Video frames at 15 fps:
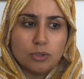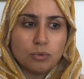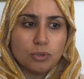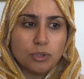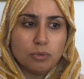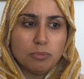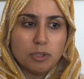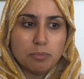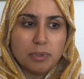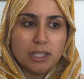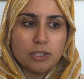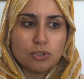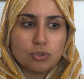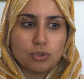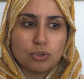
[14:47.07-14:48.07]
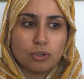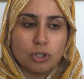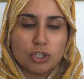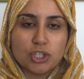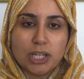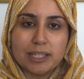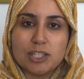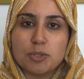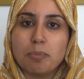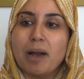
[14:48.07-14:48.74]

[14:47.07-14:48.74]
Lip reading: human beings should not judge